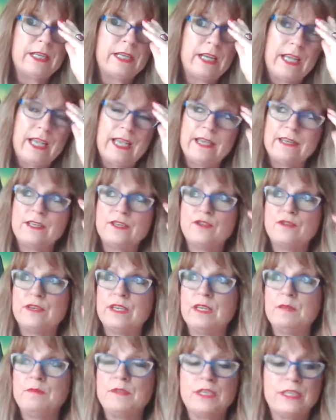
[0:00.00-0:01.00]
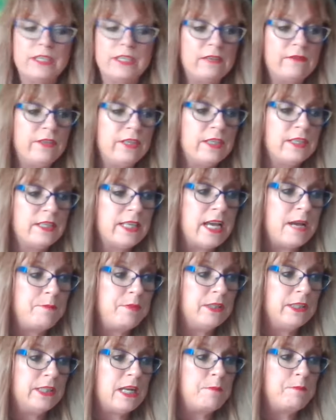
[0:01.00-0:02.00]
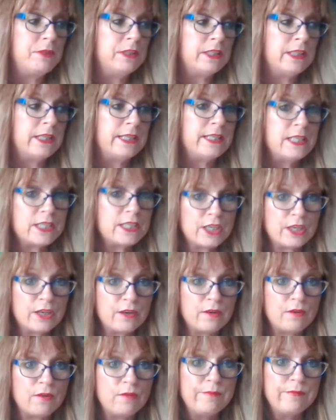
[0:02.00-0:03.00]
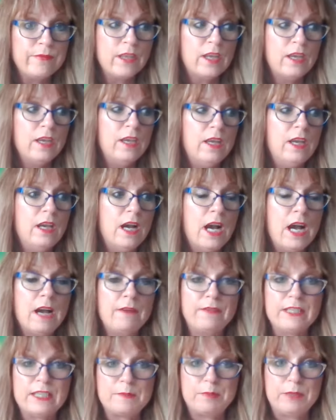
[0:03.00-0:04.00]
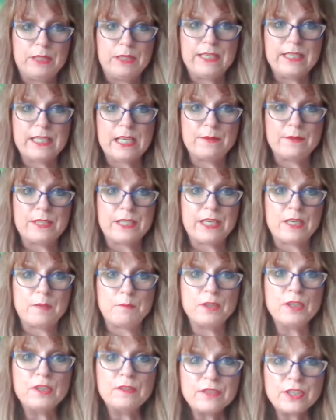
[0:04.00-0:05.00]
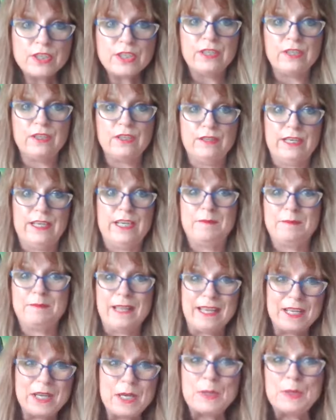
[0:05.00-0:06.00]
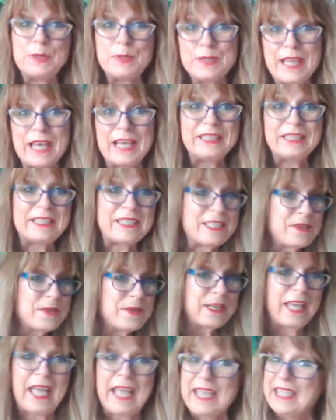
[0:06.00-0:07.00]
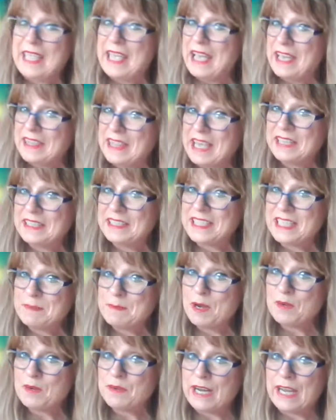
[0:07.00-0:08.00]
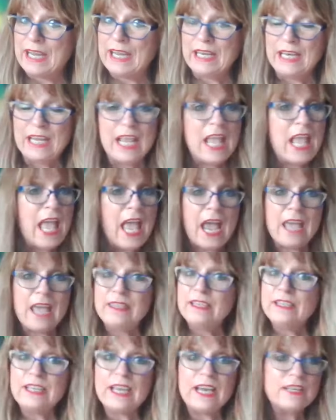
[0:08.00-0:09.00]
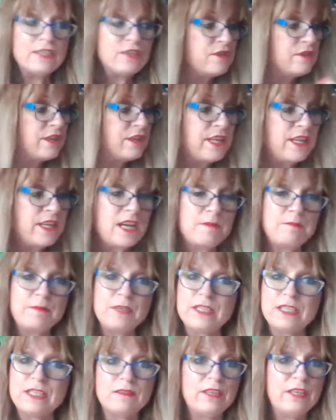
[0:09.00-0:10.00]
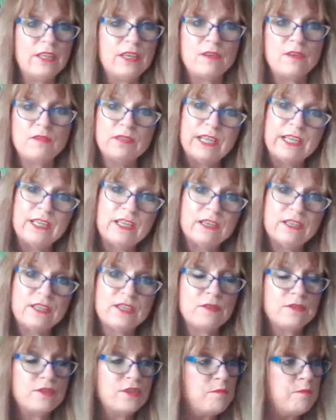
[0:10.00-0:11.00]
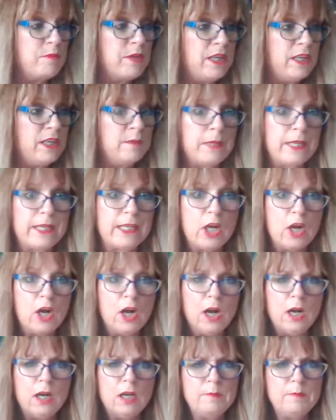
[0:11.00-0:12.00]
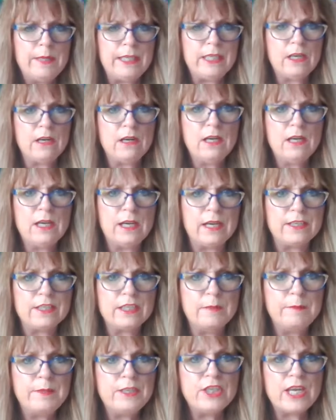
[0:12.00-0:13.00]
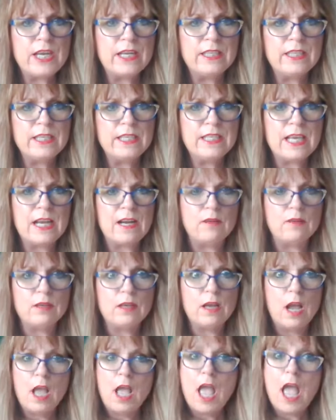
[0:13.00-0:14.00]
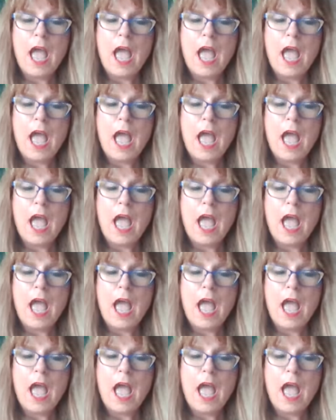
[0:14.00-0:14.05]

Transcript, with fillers: Like I had a dream, just to give you an example, a couple of nights ago, of this place I was going to move to. And I'm like, oh, that looks okay. Yeah, that looks about right. And then yesterday, I'm just, you know, like on social media, I'm like, oh my gosh, let me check this out.